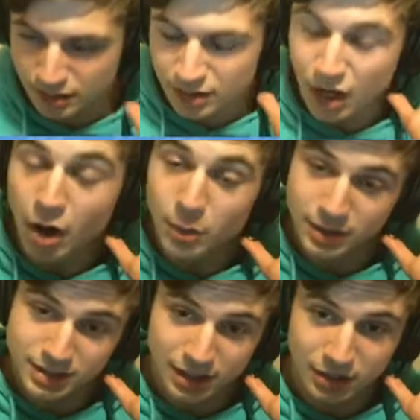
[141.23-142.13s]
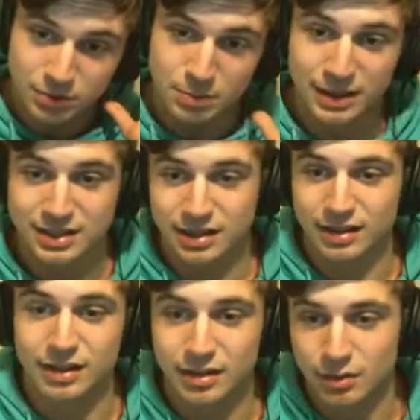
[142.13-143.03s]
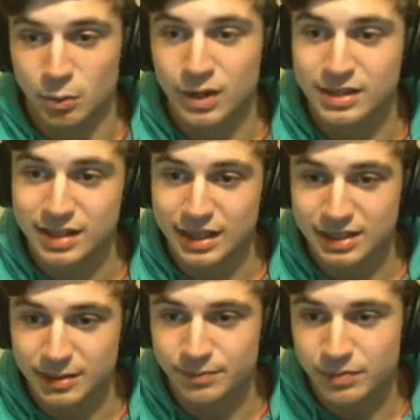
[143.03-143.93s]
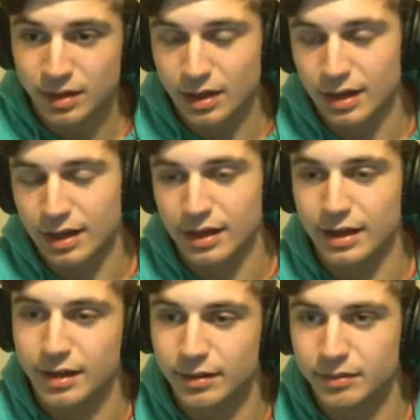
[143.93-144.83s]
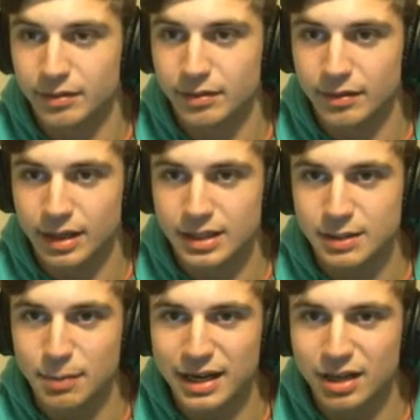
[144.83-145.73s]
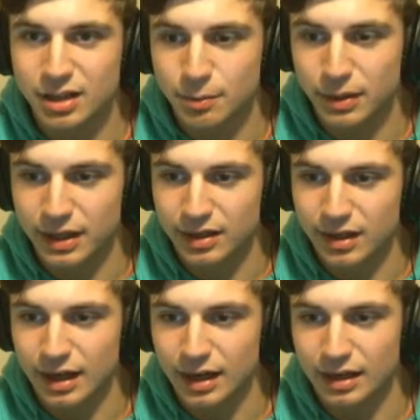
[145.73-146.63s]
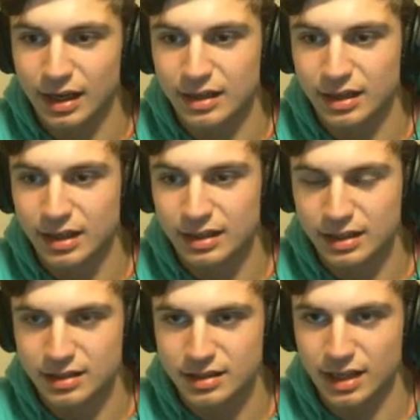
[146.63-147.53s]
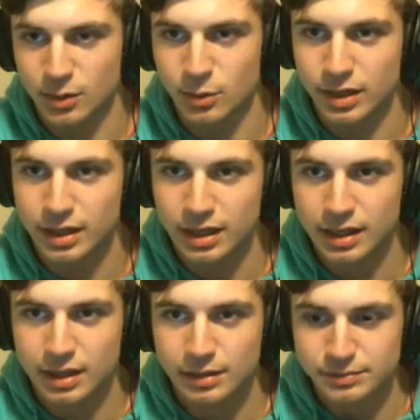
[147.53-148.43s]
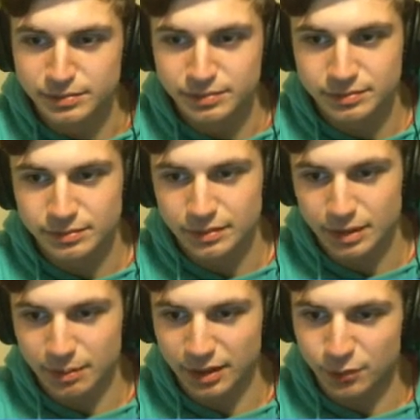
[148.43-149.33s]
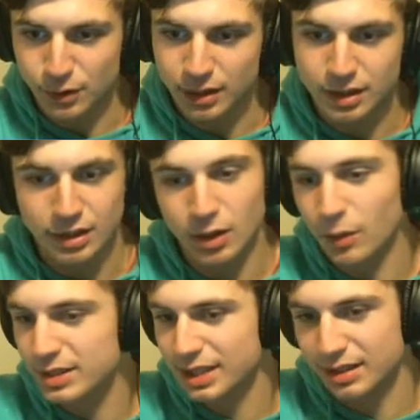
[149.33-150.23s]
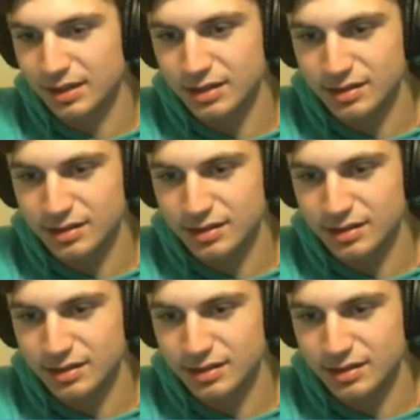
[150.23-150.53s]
always goes basically 1 Sanctum, and depending on the player, I think he does the second one. But he always gets the